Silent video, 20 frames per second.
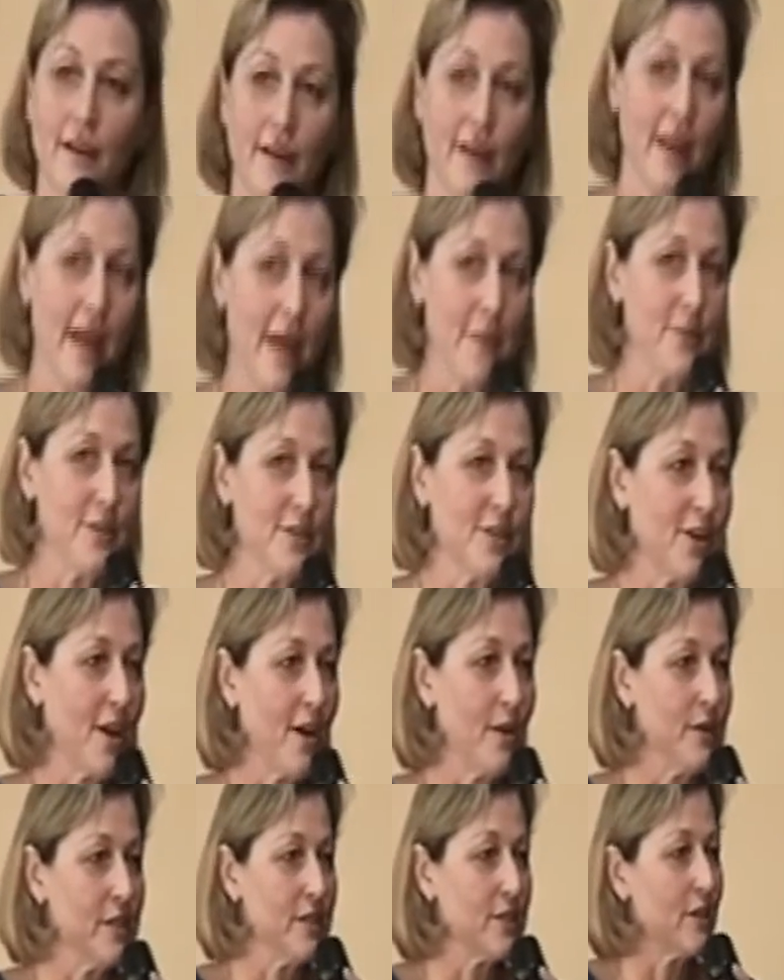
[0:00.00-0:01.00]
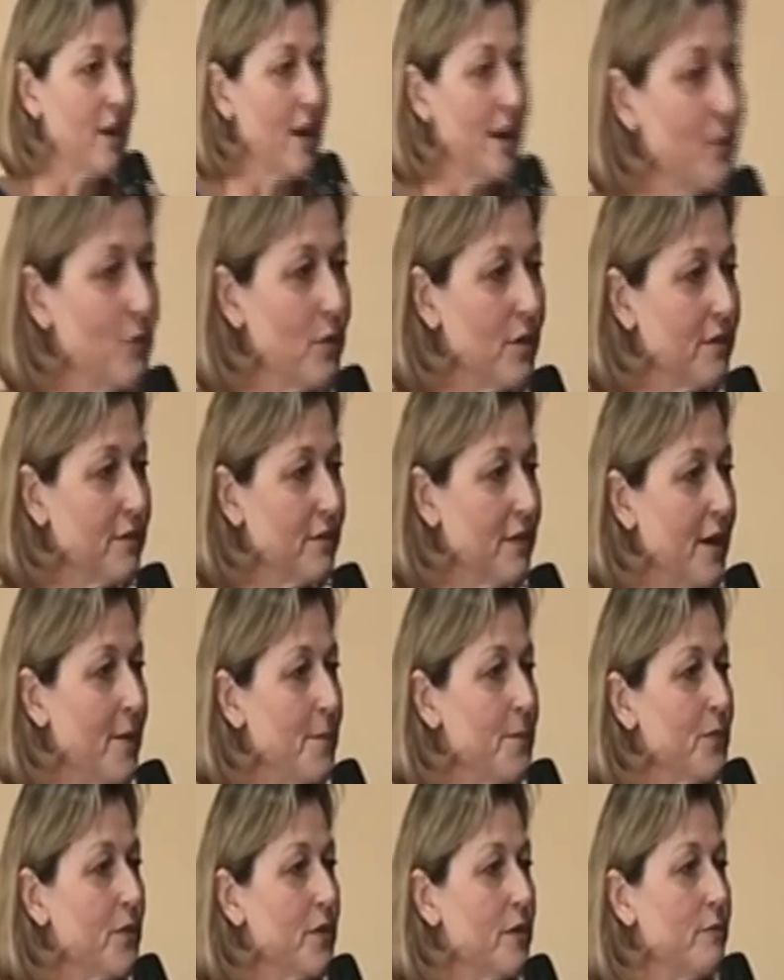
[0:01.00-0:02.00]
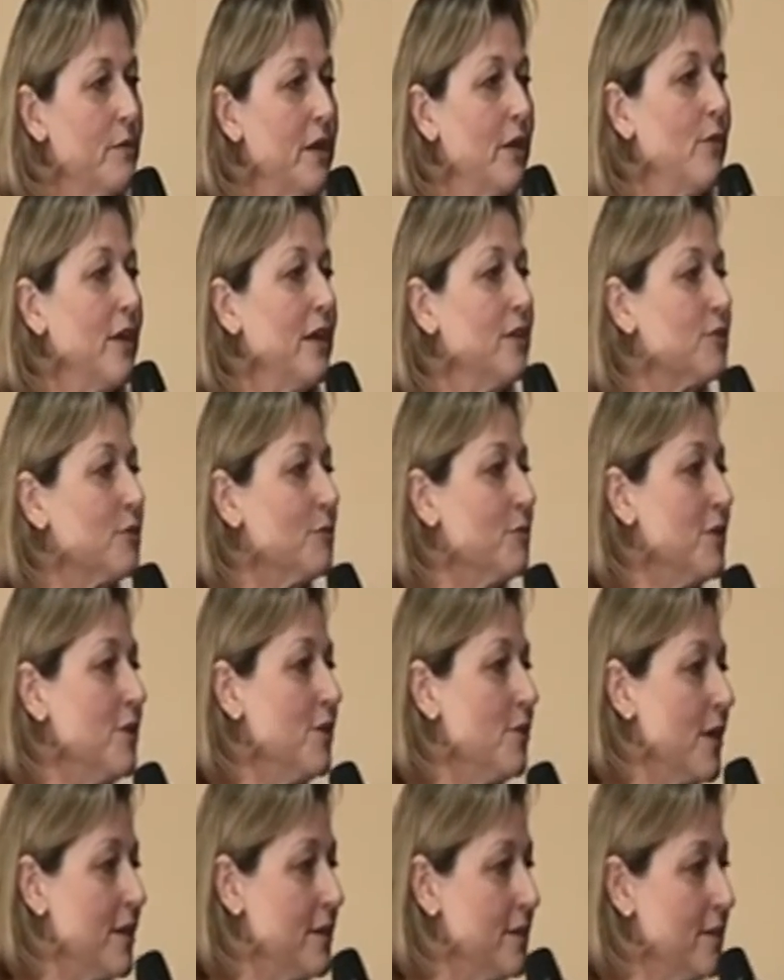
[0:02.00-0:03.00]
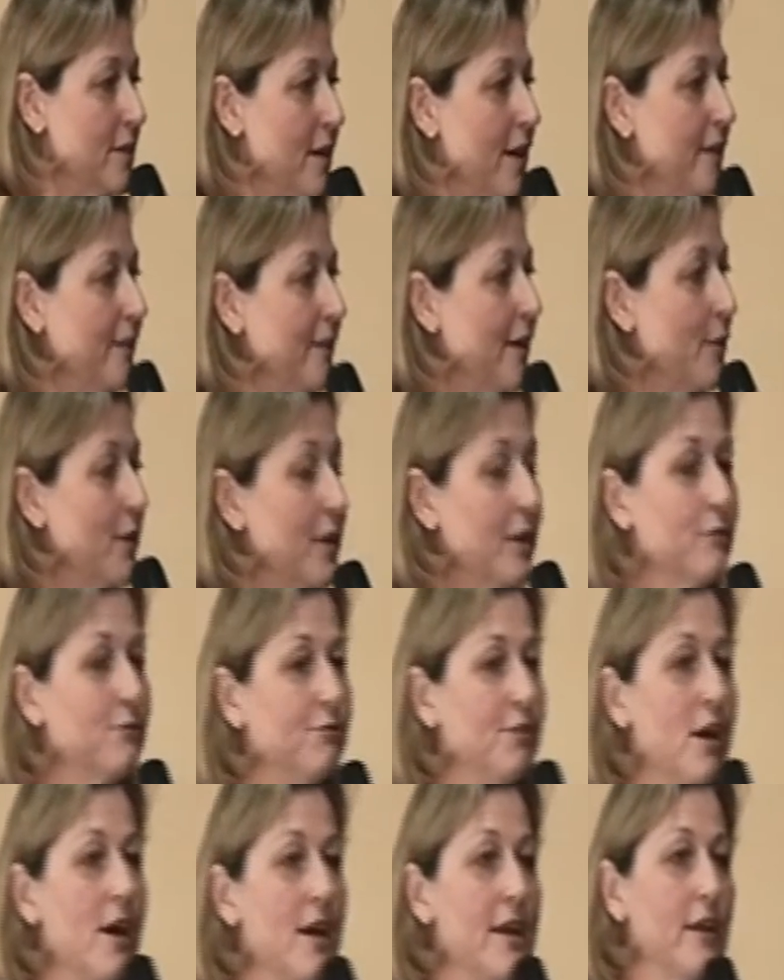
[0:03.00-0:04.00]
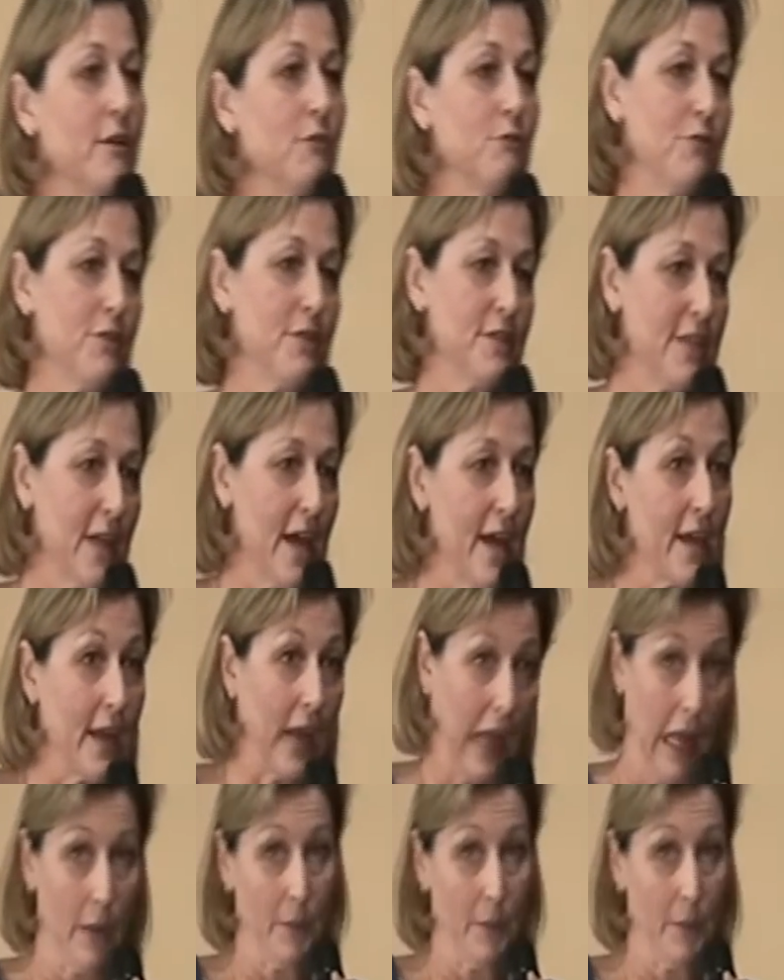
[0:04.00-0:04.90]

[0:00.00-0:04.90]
It happened to coincide with the big wigs from the UN deciding they were going to fly in for the day and